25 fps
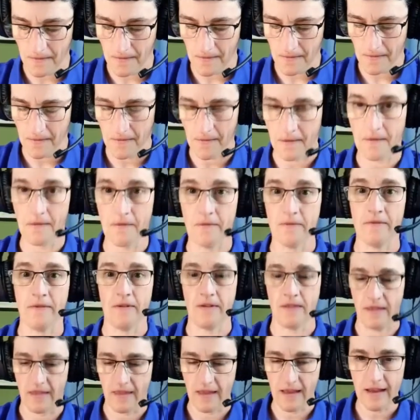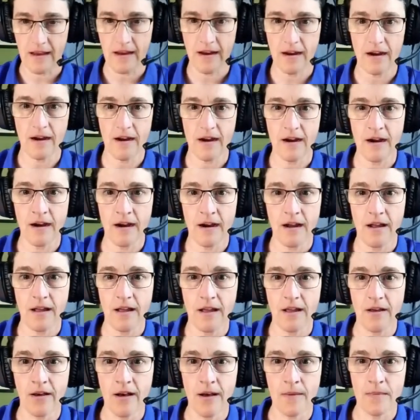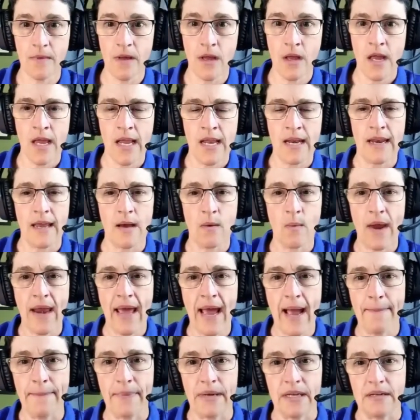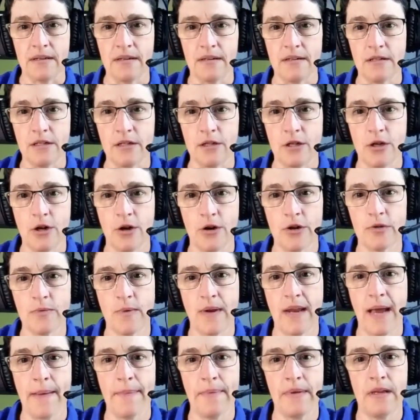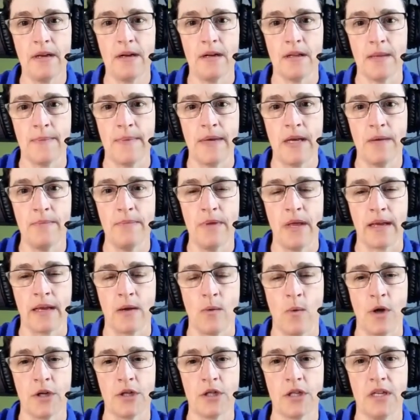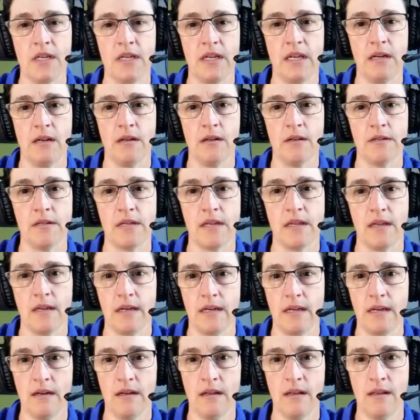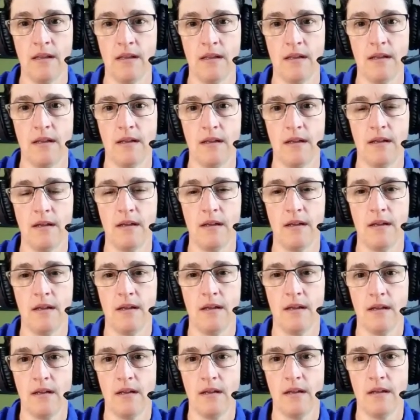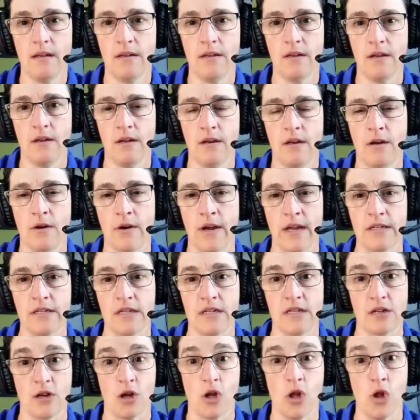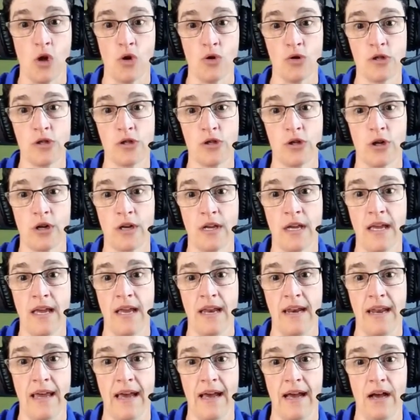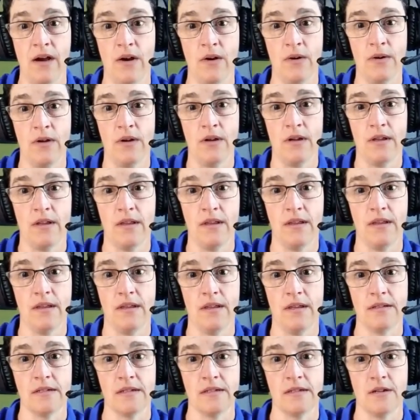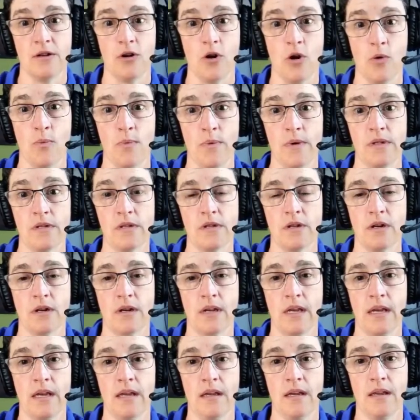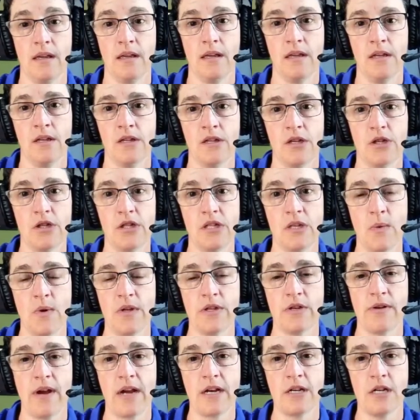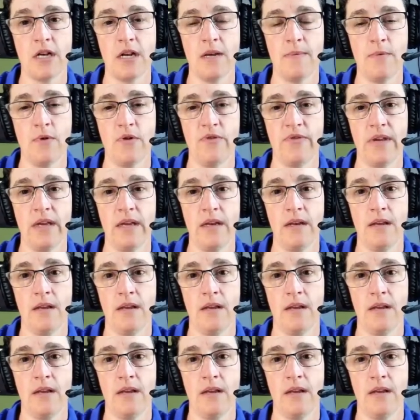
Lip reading: Over there. Oh, Now what happened? Did you notice what happened there? Let me unplug it. Watch the needle. See the needle? Okay, so there's a closed circuit, and now this is an open circuit. Did you see what direction it moved in?